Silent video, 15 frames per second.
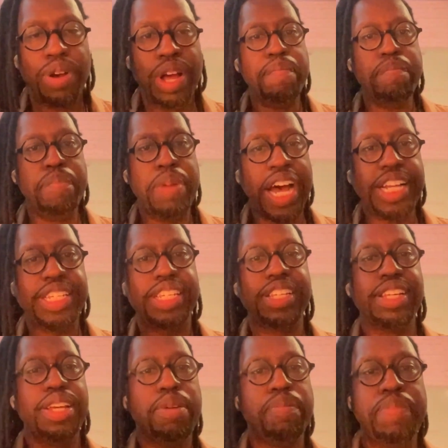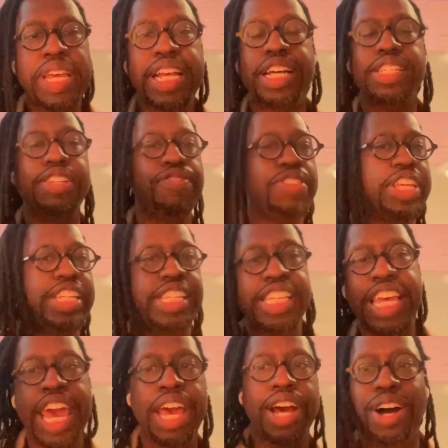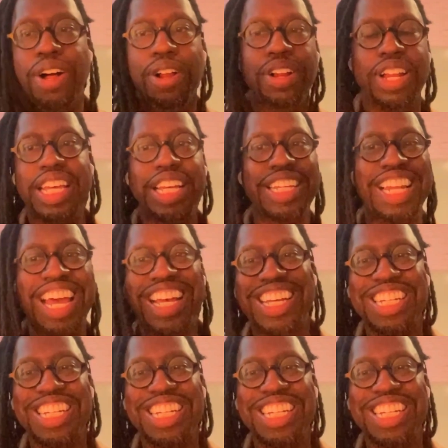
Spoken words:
But because of the scale, like